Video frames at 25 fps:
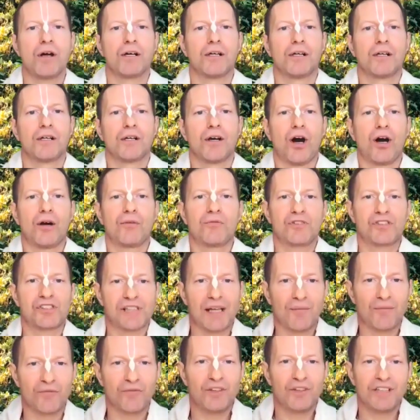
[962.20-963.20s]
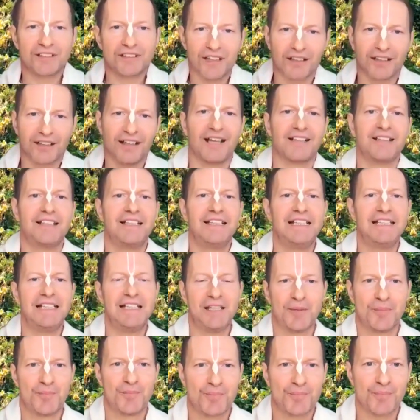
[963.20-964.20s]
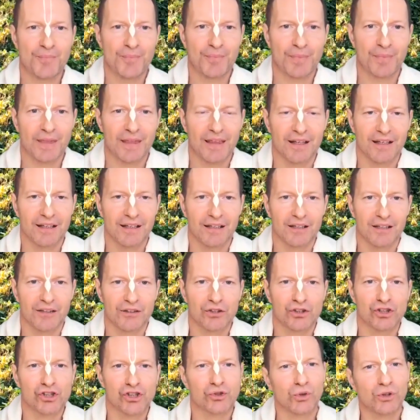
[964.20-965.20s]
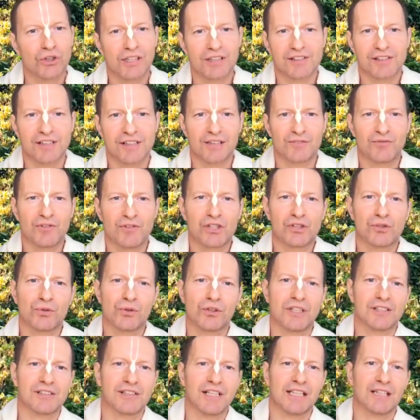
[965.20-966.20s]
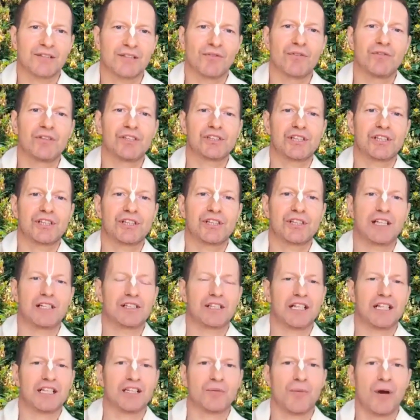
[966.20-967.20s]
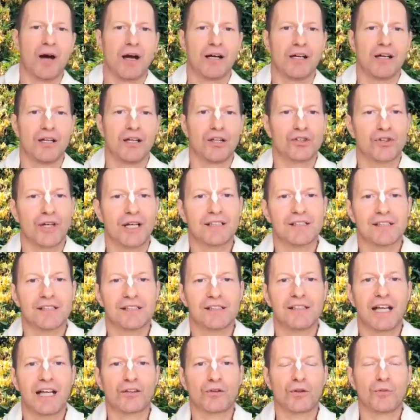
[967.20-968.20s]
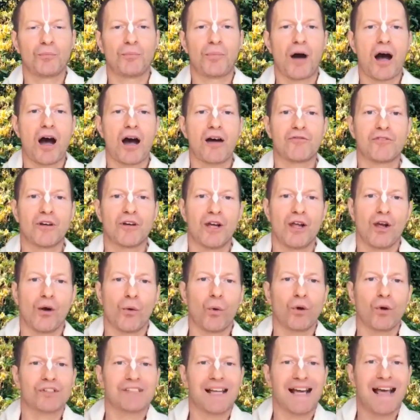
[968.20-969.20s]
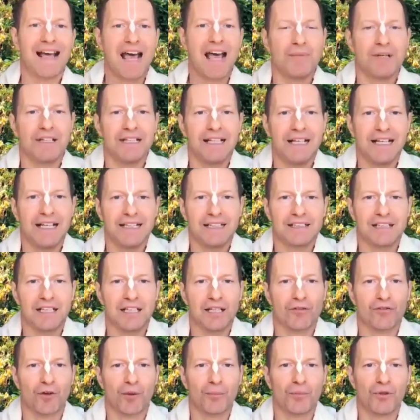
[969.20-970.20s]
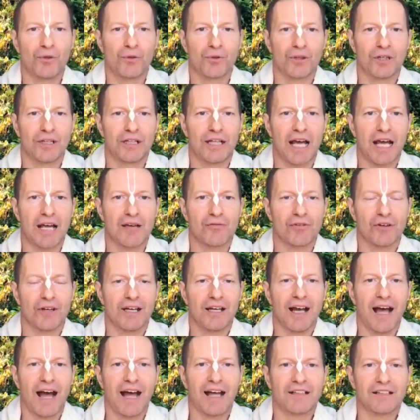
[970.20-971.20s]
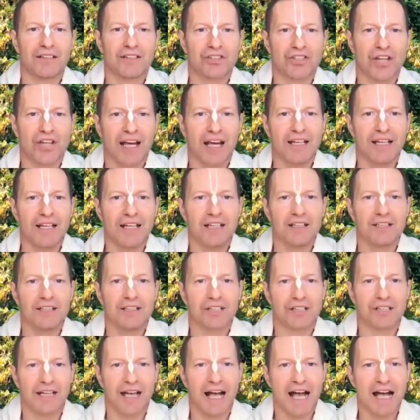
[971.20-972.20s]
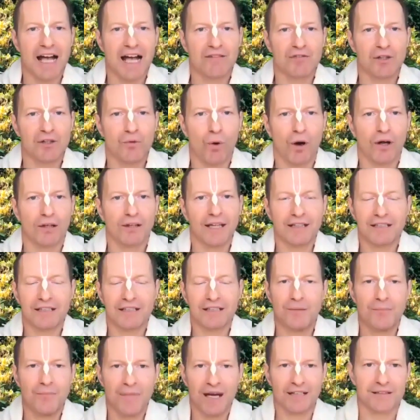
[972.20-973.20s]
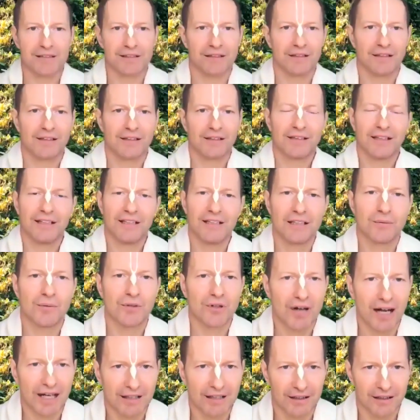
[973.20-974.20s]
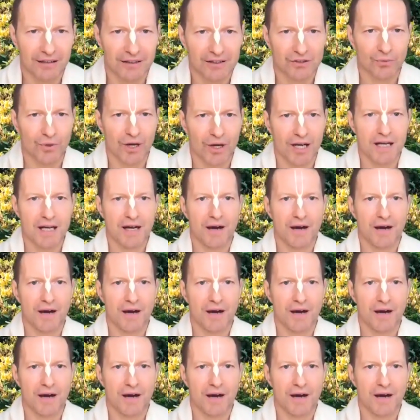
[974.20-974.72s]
of samvit and ladini, the shuddha sat, vishuddha sattva visheshatma, transcendental bhav was emanating from Gurudev and changing everyone that he met in a miraculous way.